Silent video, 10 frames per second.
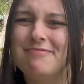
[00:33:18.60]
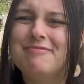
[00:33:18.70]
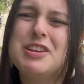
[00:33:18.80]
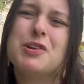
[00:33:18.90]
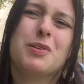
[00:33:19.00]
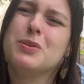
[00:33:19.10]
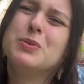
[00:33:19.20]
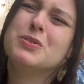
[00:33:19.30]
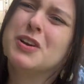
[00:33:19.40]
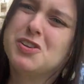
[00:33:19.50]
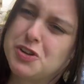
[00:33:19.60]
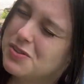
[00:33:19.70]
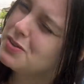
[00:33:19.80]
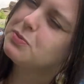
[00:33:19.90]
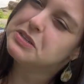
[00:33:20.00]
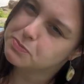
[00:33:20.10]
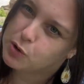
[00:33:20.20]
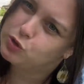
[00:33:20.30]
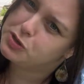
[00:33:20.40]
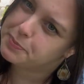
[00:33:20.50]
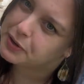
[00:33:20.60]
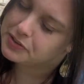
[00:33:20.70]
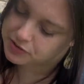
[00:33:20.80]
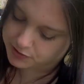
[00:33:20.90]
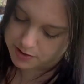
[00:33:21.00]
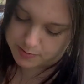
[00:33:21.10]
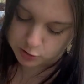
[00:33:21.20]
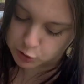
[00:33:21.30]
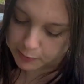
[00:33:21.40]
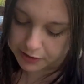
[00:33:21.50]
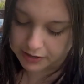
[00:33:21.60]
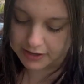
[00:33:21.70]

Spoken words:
you know, this one's fun too. This one's mostly birds for the most part.